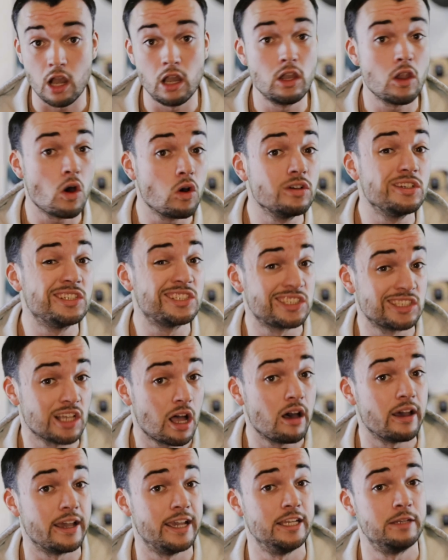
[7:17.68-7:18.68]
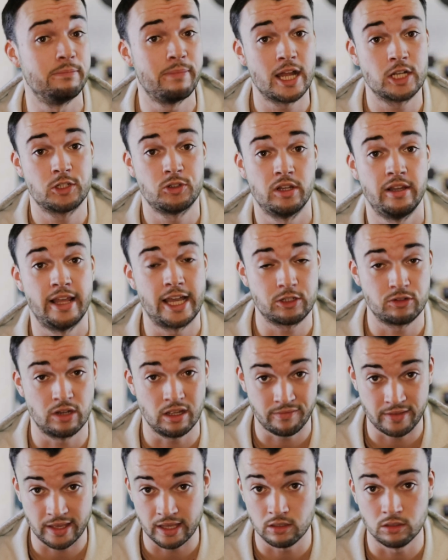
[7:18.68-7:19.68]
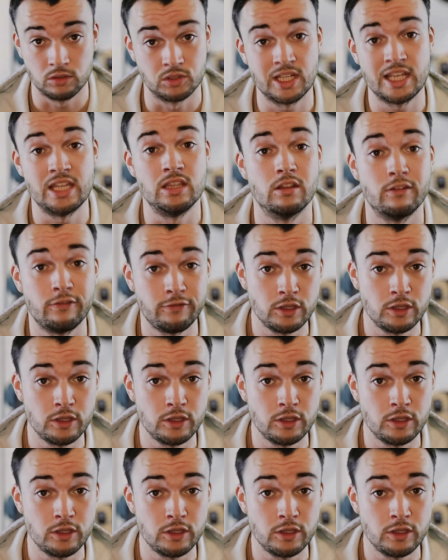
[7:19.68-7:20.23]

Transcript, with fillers: alongside battery electric vehicles in the